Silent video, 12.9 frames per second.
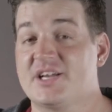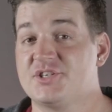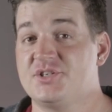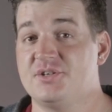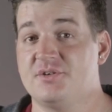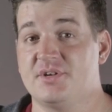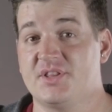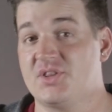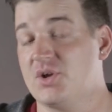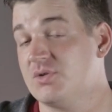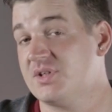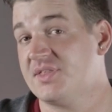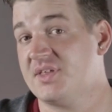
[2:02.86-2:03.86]
action unit,
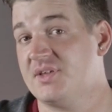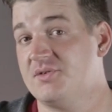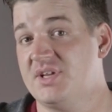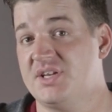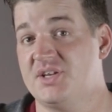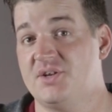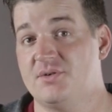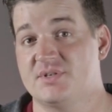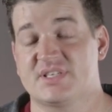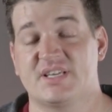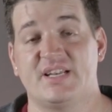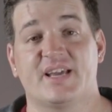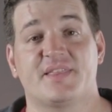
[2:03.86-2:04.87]
the only thing you need to do
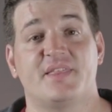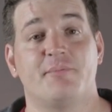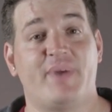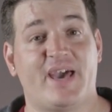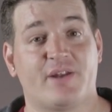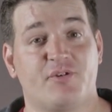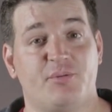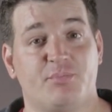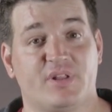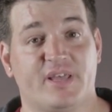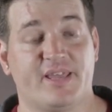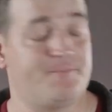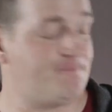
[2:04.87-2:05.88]
is connect the battery
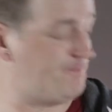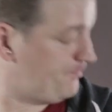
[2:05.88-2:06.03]
plate.